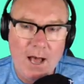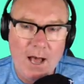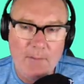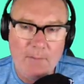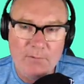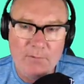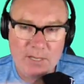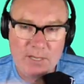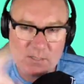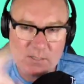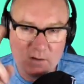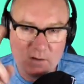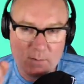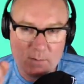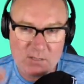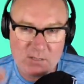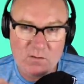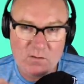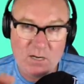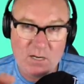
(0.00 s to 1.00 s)
Thanks very
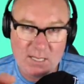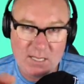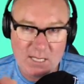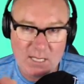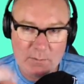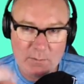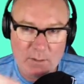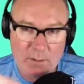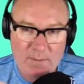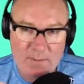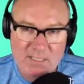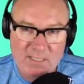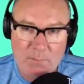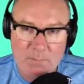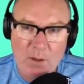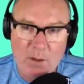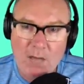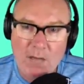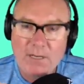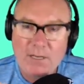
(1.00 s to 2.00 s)
much for not killing me, Mr.
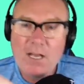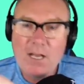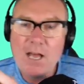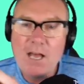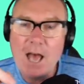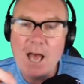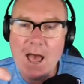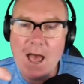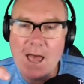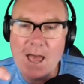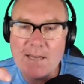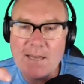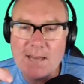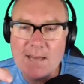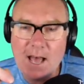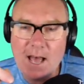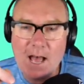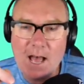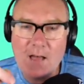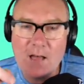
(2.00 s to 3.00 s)
Bot. And
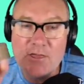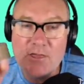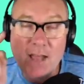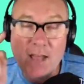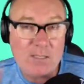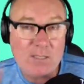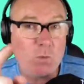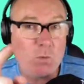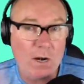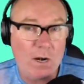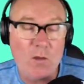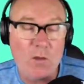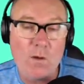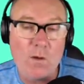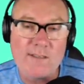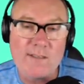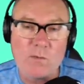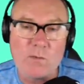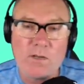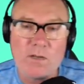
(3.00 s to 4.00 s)
that's one of the
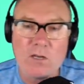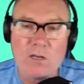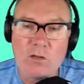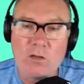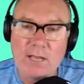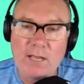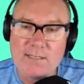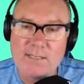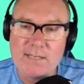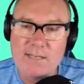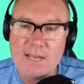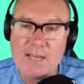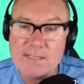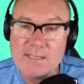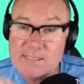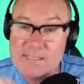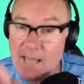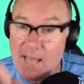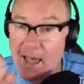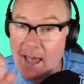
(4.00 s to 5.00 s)
ones that we're going to look at today.
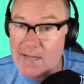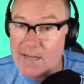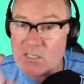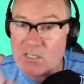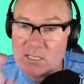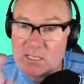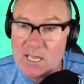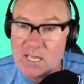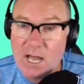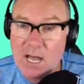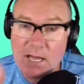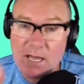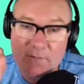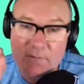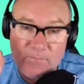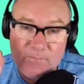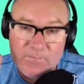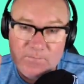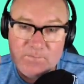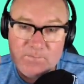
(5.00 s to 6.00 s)
This is actually a
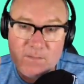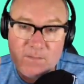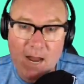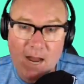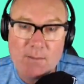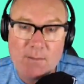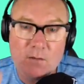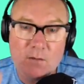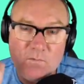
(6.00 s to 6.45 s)
game that